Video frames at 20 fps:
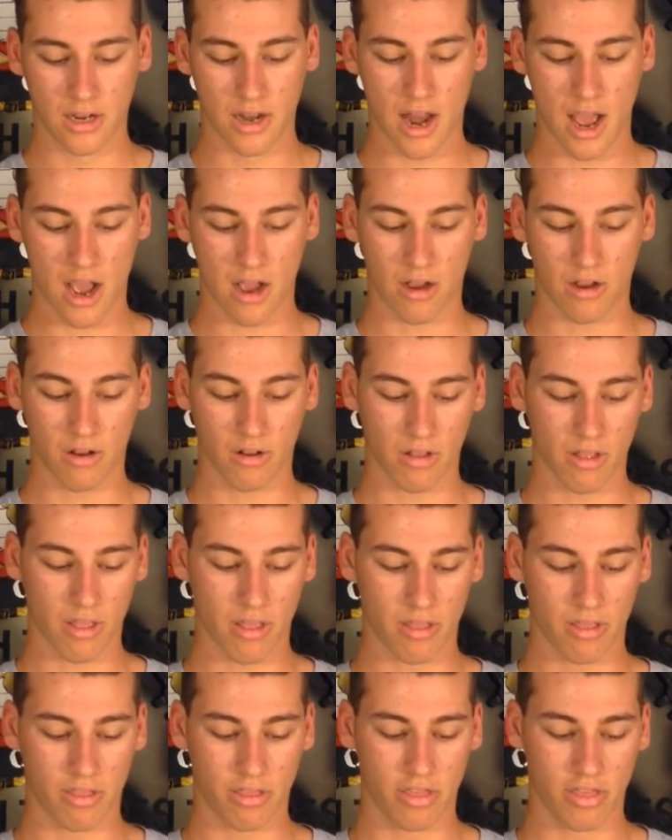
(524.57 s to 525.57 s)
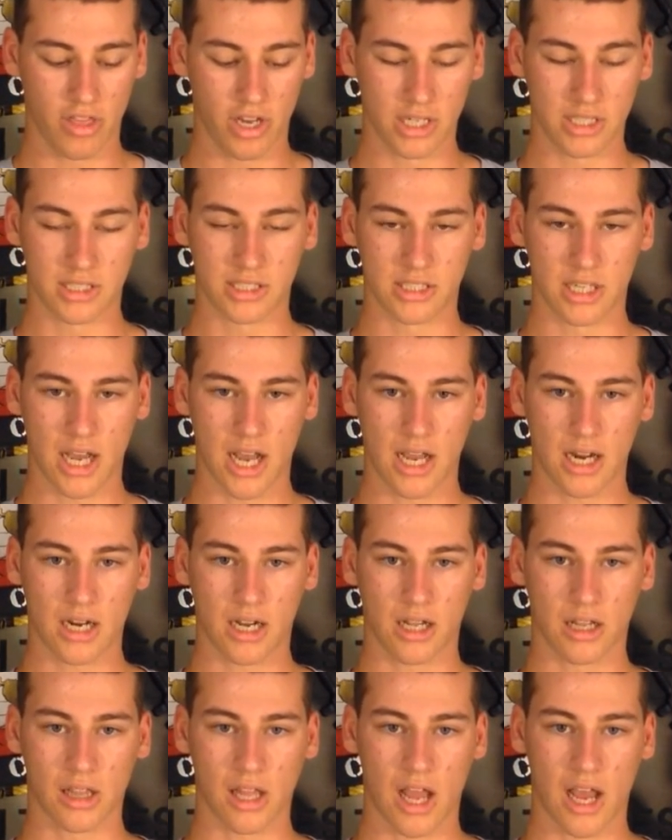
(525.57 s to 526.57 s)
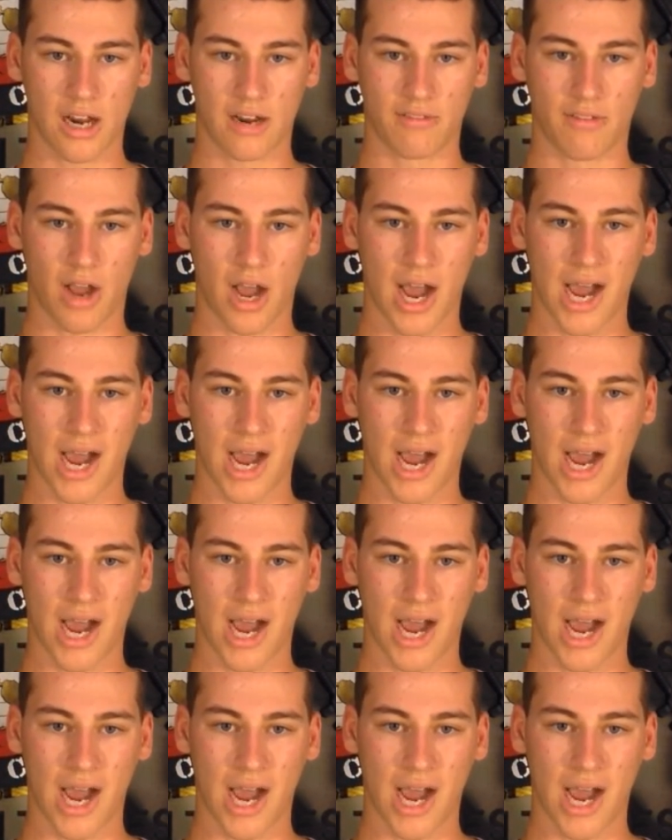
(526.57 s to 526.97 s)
Now there's not a lot of